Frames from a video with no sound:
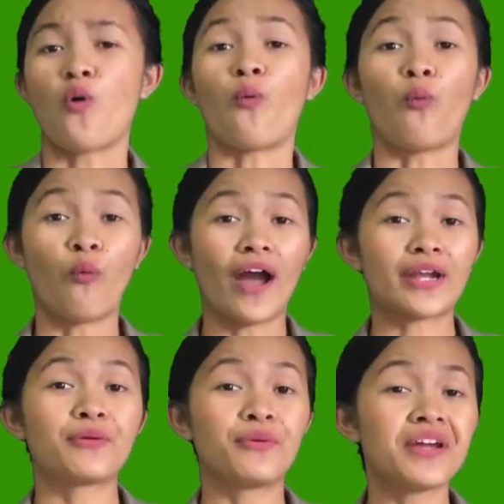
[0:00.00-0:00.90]

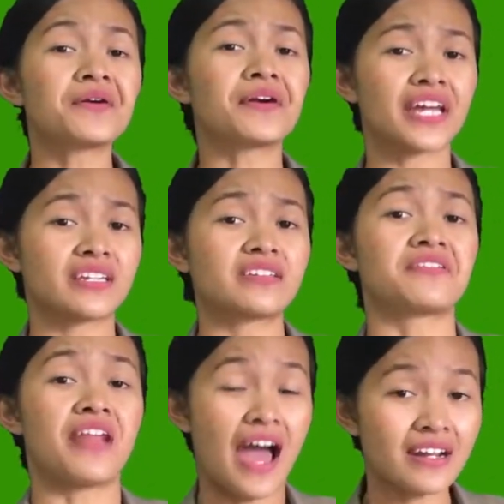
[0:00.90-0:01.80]
When we read the
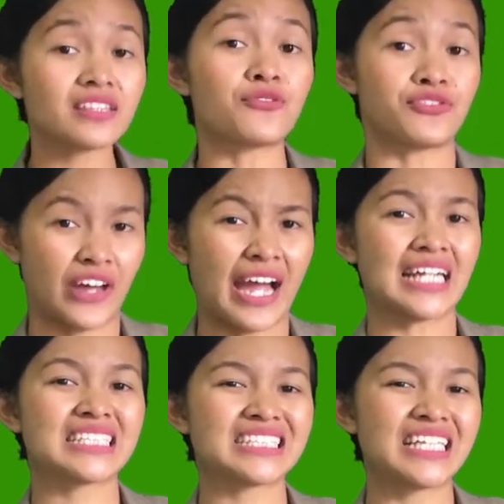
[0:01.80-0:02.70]
narrative
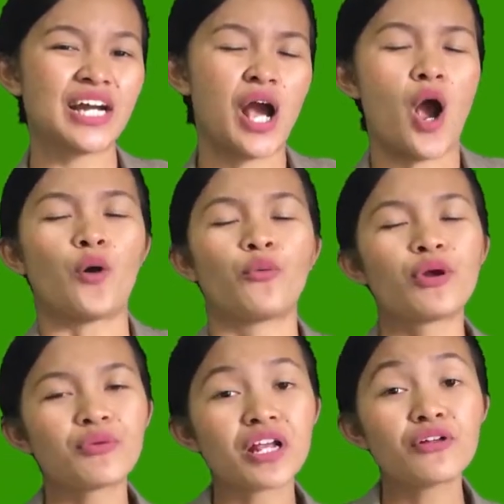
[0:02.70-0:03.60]
text, we
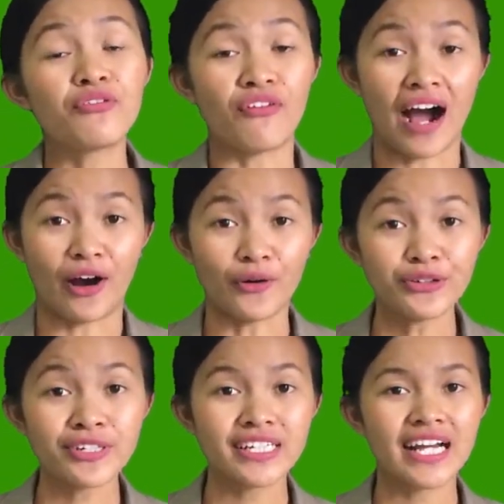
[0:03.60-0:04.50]
will
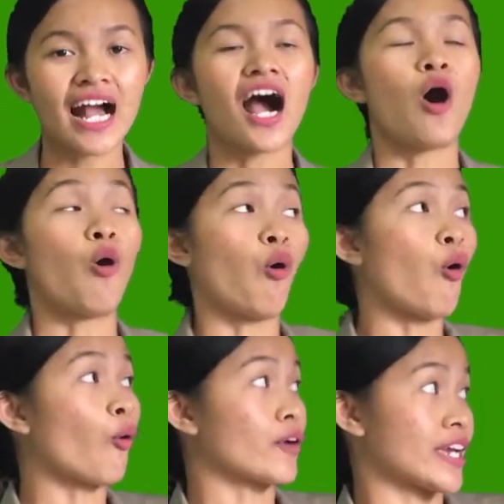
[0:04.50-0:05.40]
find
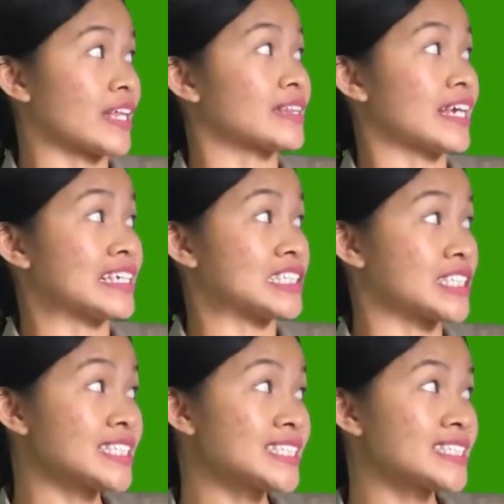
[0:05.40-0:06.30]

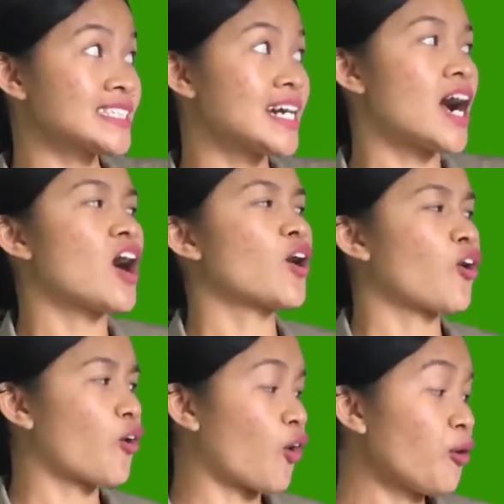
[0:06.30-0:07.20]
orientation,
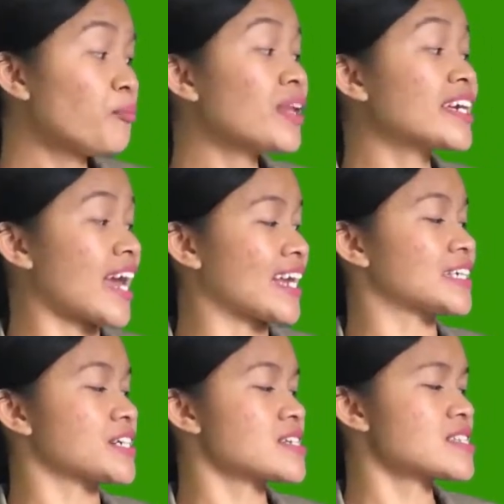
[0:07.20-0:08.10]

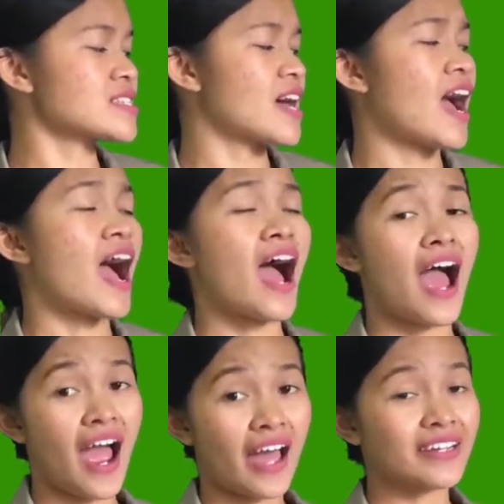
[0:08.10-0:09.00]
complications,
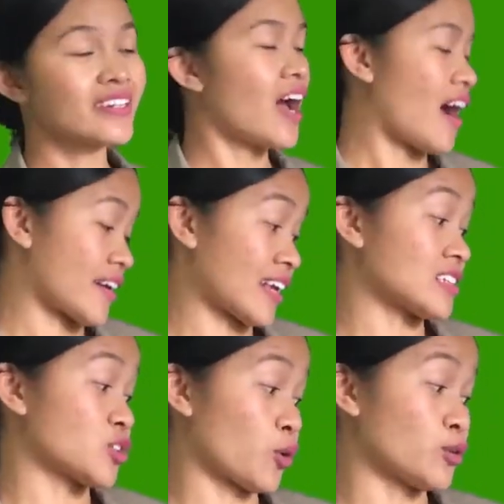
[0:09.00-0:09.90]
and
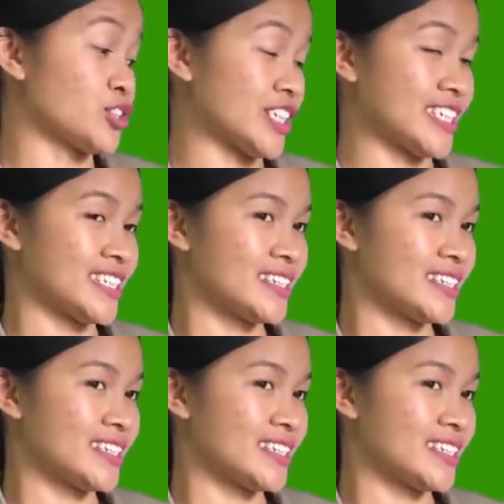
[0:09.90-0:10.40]
resolution.